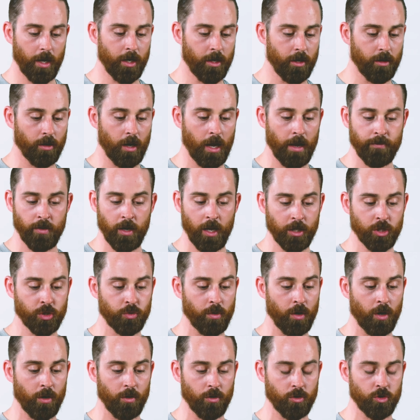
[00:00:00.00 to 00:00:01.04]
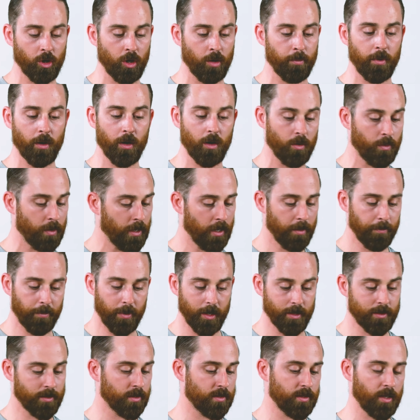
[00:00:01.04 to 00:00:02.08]
here I have an X300 turbo, but
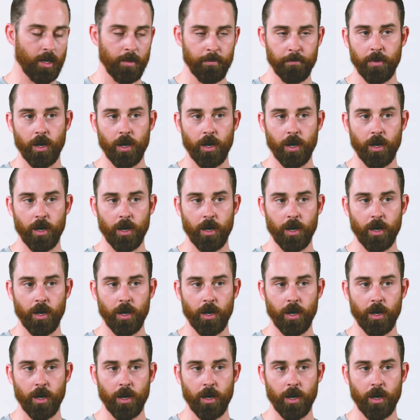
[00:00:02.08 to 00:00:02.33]
it's the same